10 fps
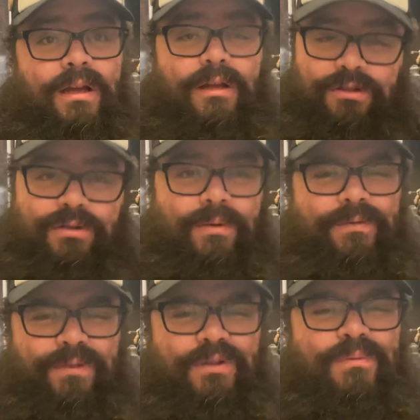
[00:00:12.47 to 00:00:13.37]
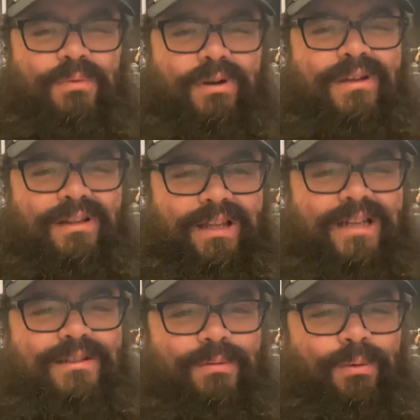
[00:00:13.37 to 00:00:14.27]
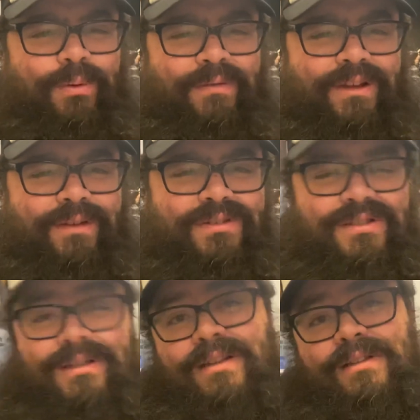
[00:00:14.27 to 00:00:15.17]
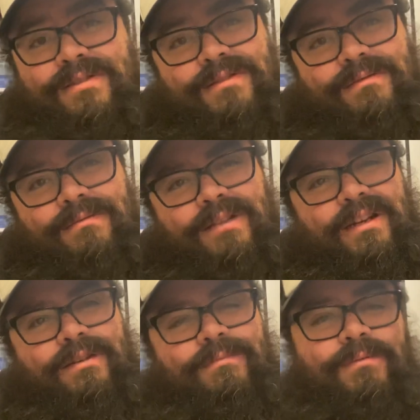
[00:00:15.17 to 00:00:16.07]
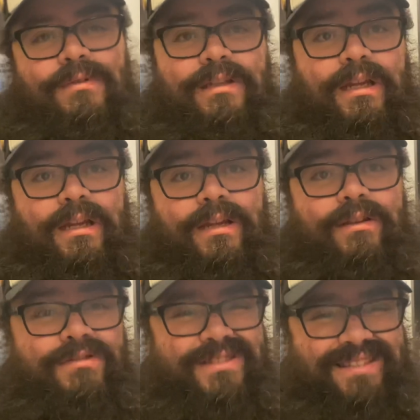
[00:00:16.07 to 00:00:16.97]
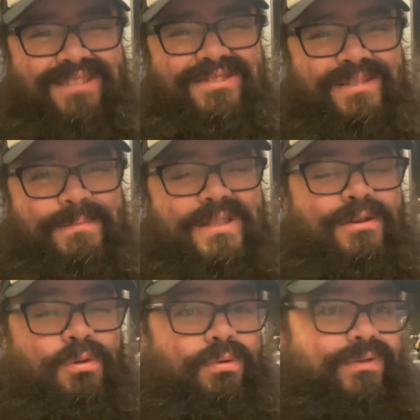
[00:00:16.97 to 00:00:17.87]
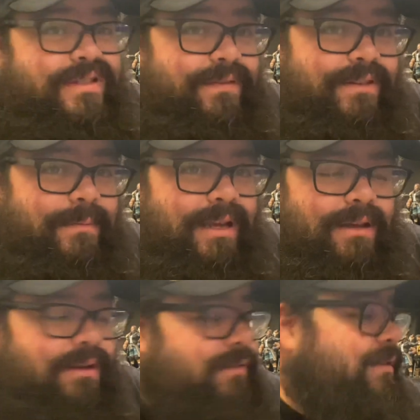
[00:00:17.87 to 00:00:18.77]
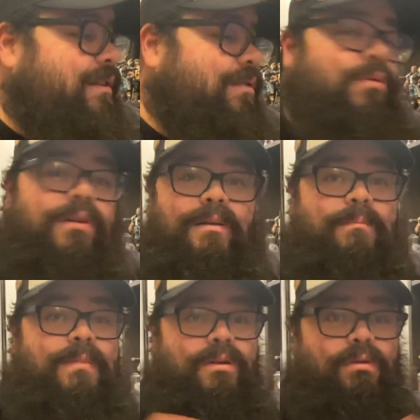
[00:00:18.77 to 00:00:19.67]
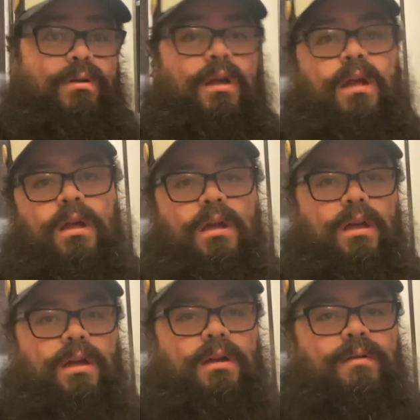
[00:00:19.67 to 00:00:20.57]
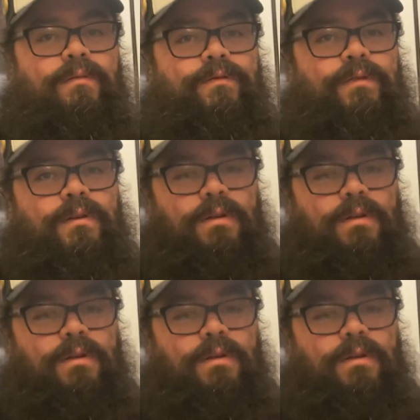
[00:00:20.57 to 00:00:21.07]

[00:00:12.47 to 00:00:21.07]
collectible reviews because you know there's still some cool stuff coming out even though we're in the middle of